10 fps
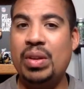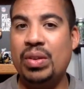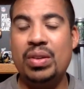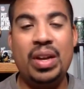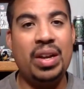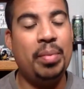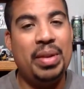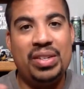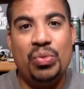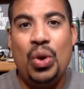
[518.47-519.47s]
It looked like, I
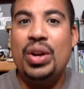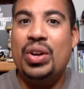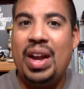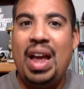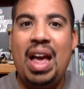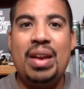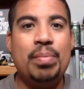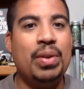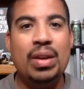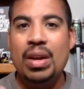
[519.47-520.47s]
mean, Juwan could have had it,
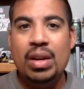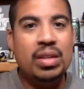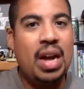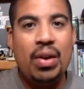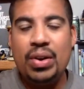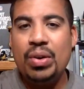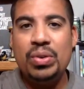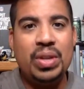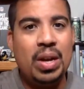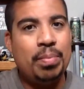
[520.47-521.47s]
but Tyrann
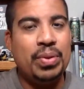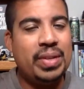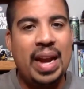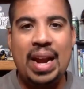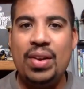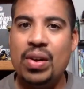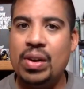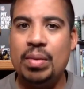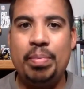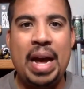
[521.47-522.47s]
goes up, puts a hand
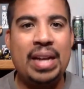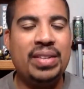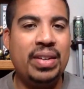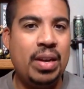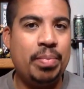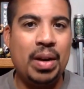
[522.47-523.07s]
on it, and bats it up.